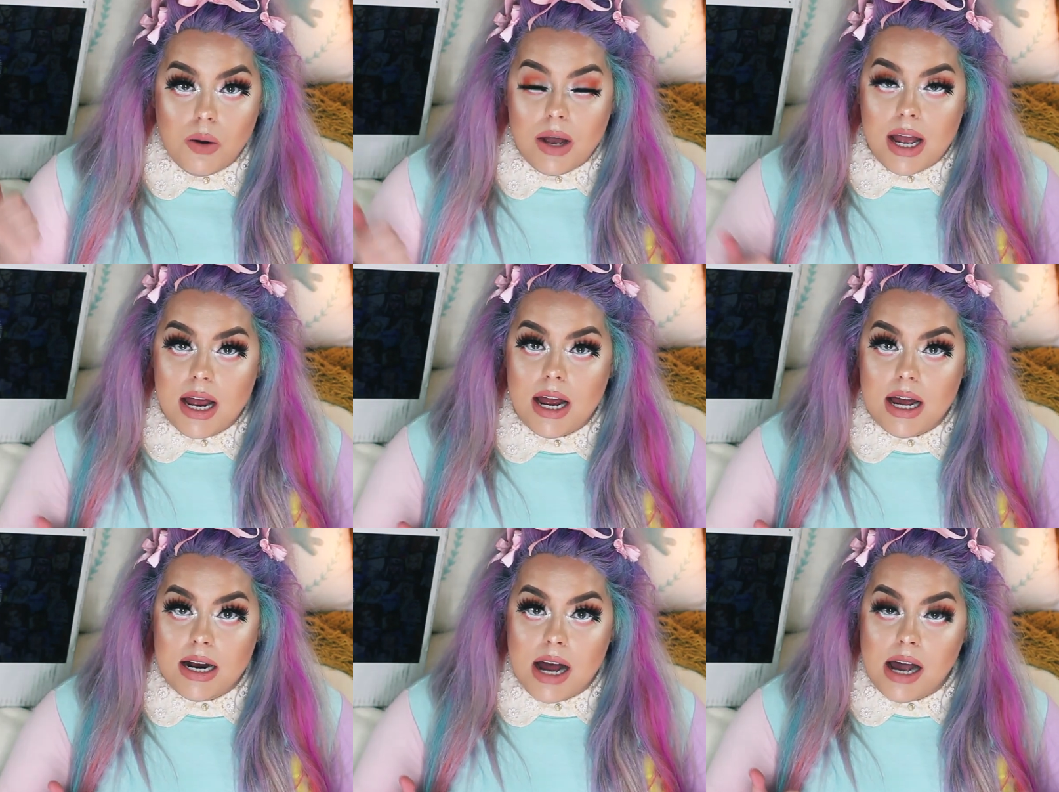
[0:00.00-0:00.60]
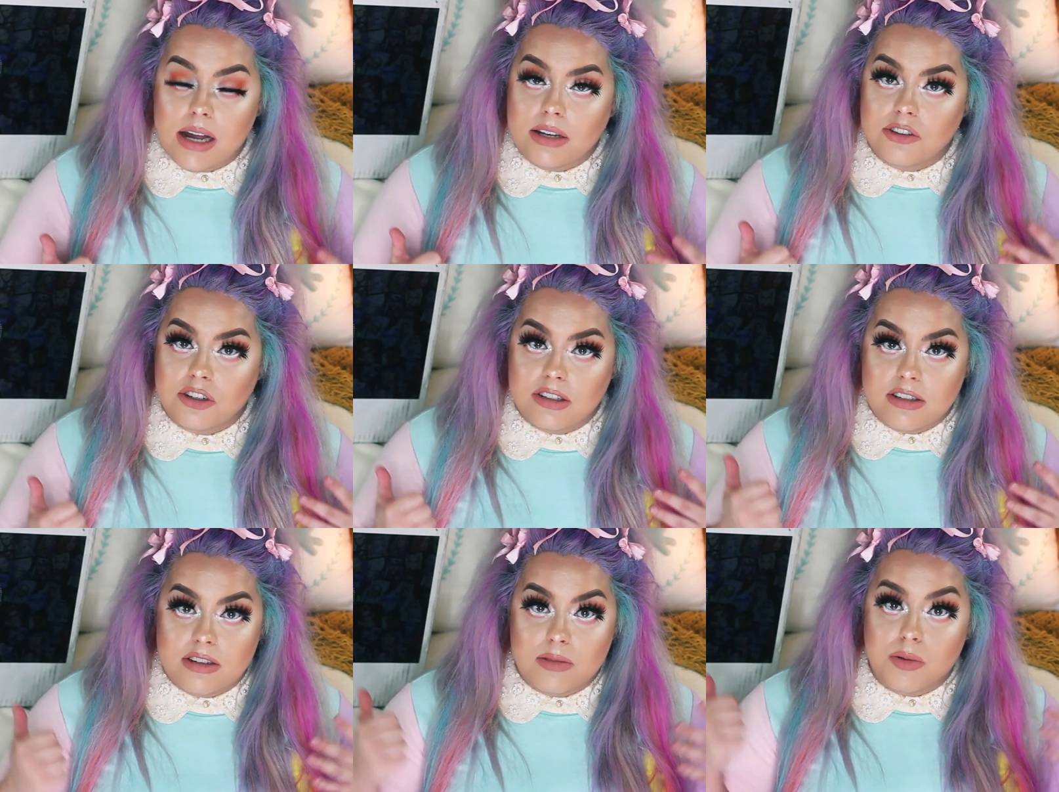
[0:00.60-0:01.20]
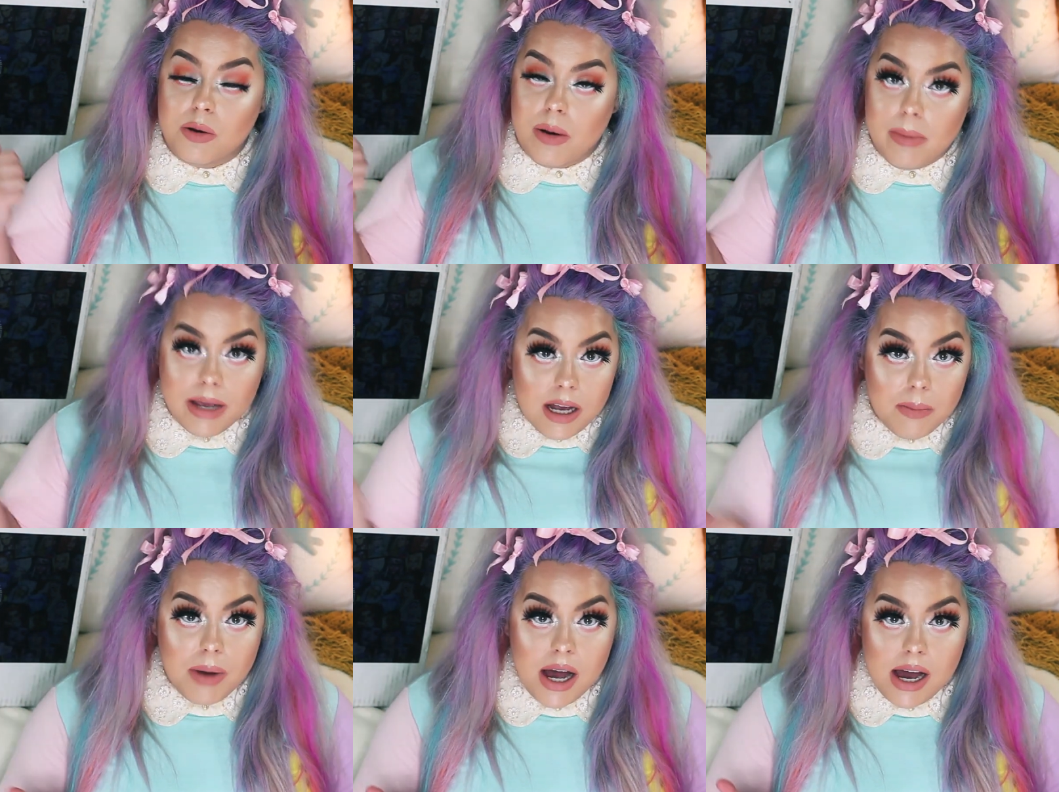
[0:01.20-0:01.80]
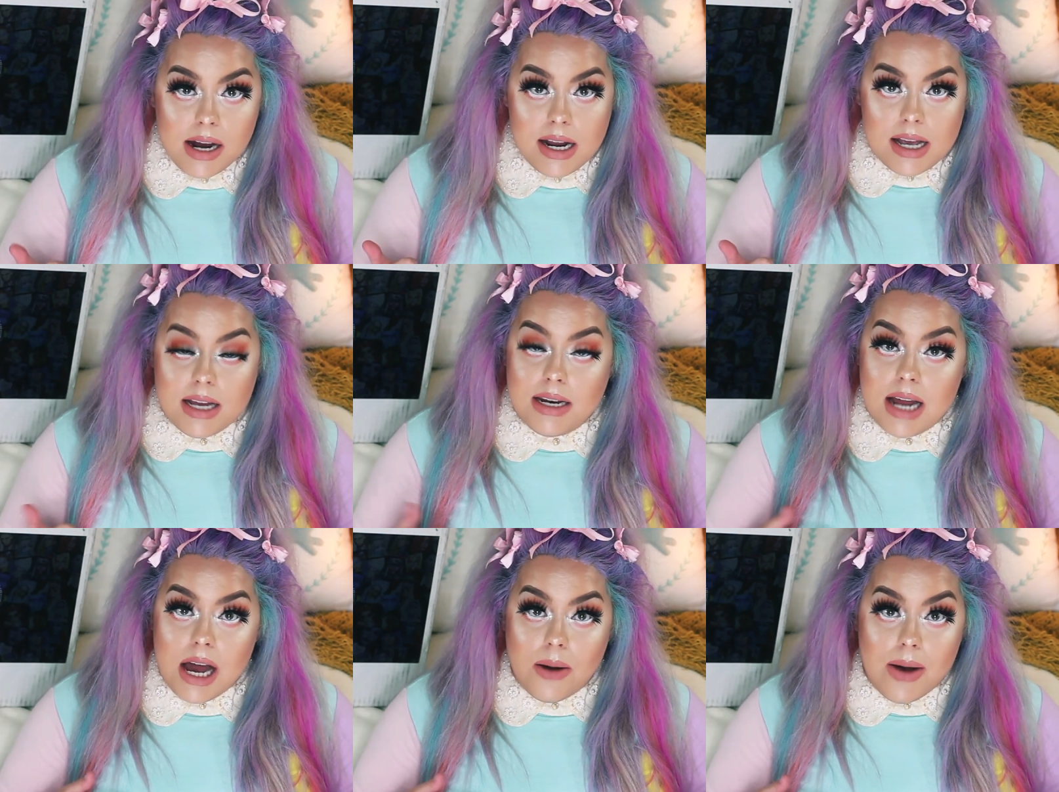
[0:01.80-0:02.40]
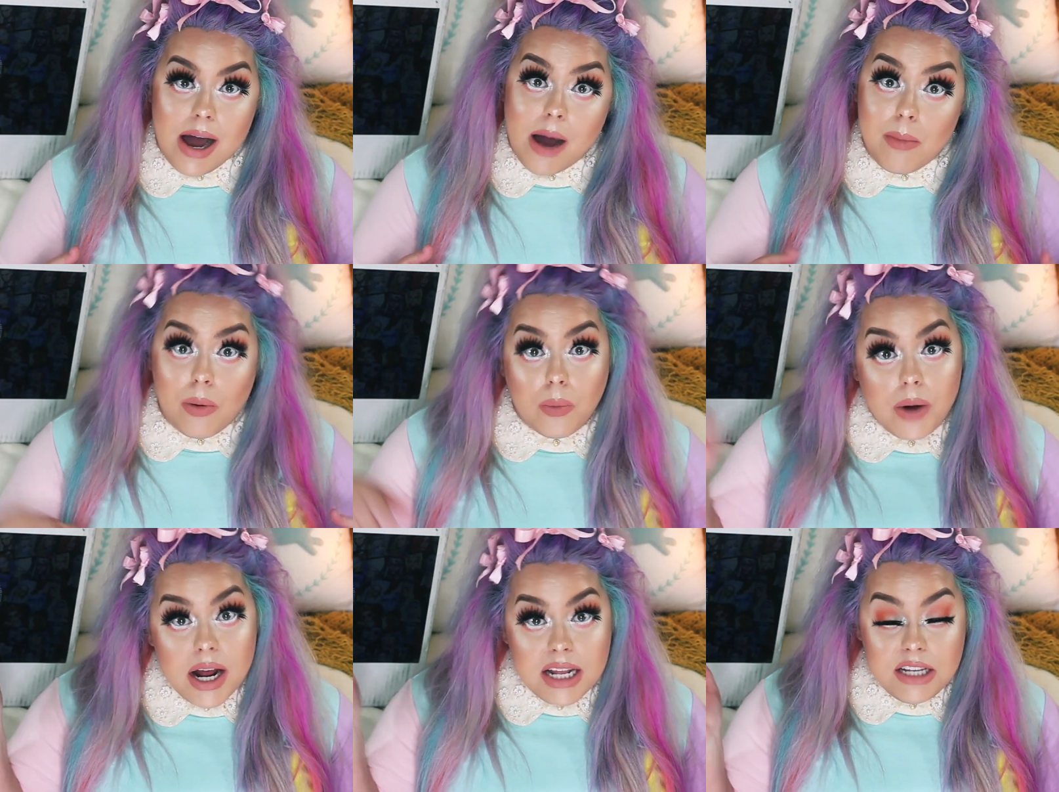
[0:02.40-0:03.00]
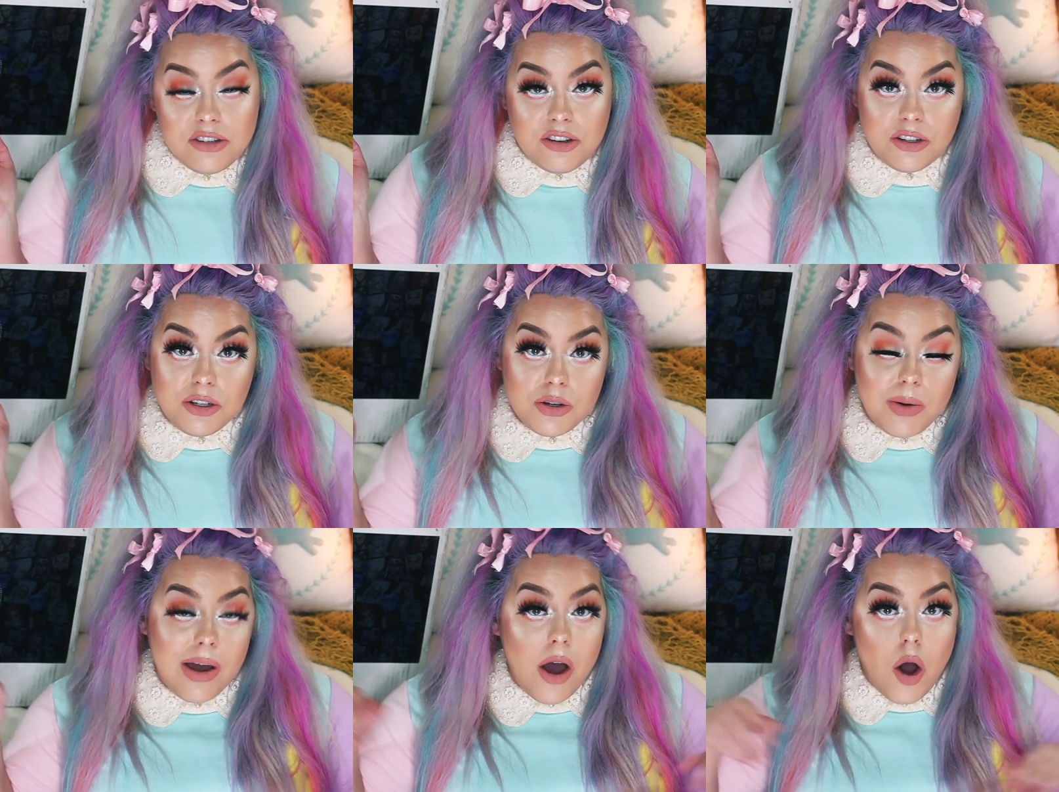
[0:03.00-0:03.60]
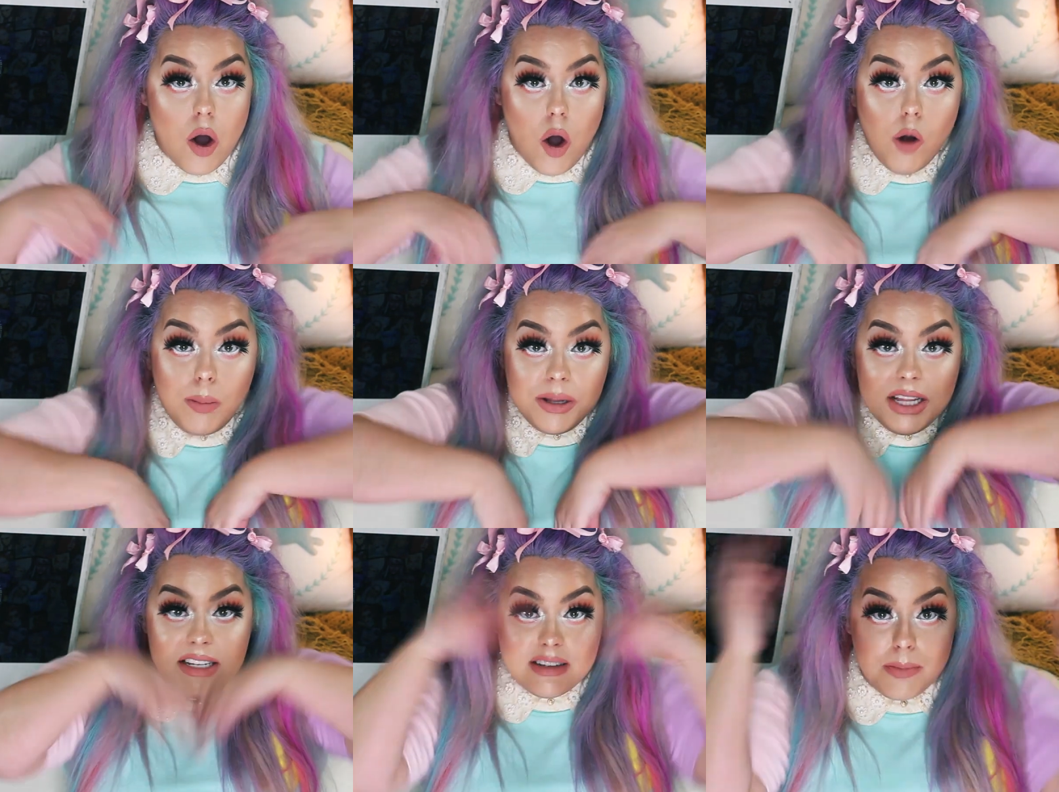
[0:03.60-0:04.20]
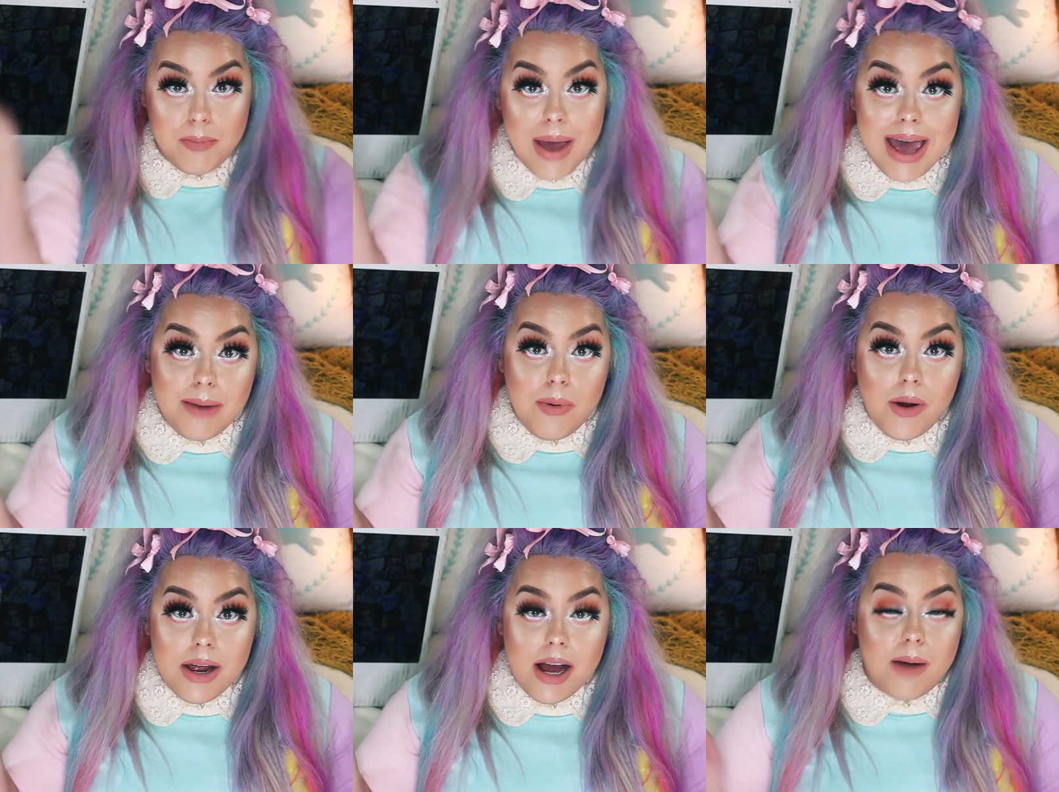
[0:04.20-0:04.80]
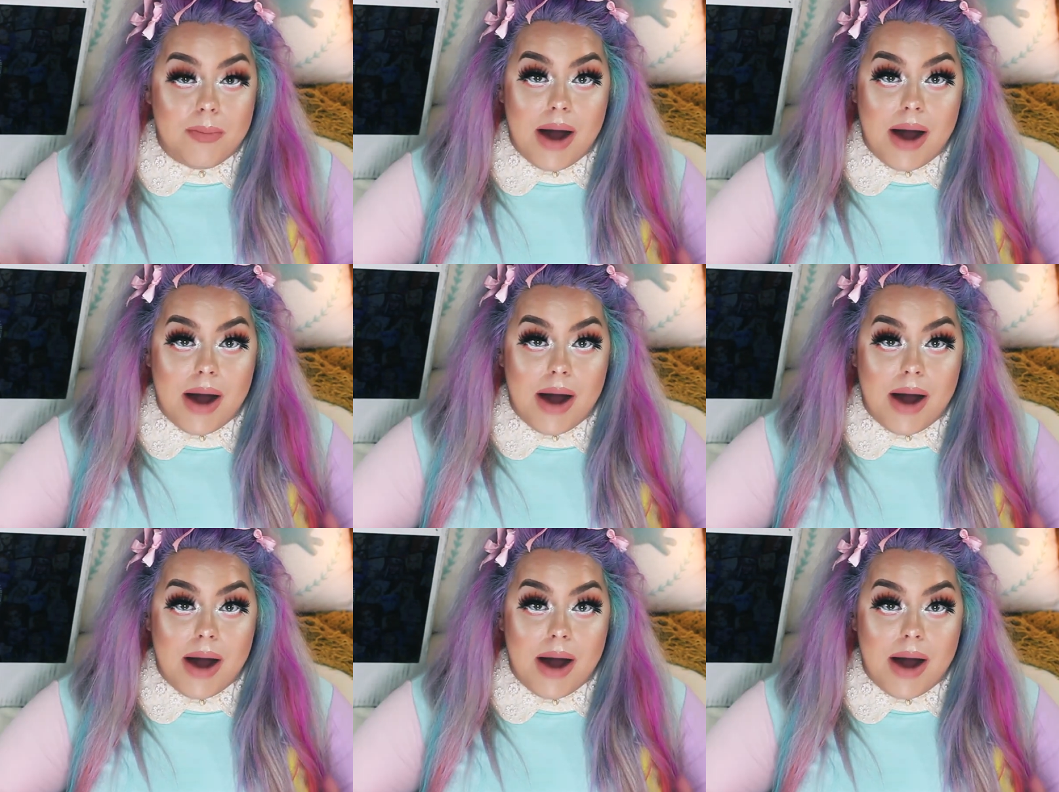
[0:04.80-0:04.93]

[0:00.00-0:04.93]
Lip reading: and I just put my makeup on, and now I'm ready to open this bad boy up.